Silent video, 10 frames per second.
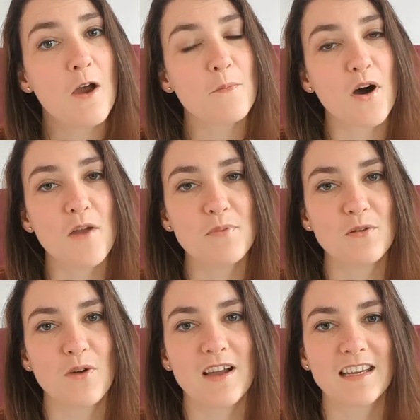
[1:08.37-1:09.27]
But I've
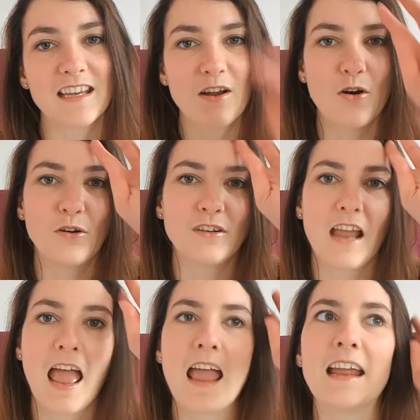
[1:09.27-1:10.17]
been working on
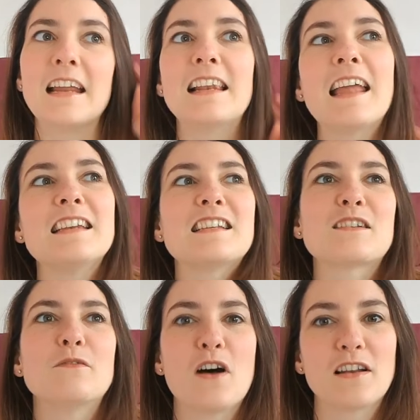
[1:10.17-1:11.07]
a Lady
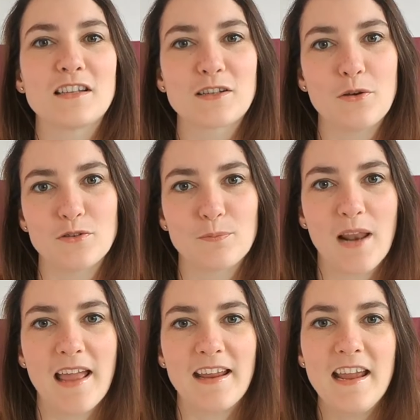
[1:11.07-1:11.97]
Sylvanas
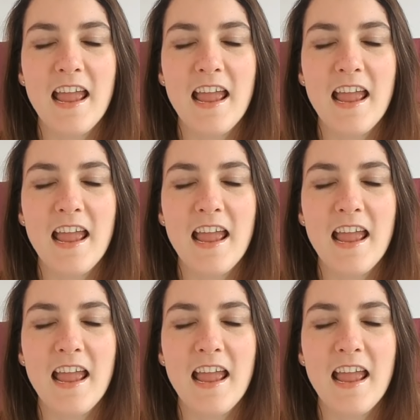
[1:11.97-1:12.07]
cosplay.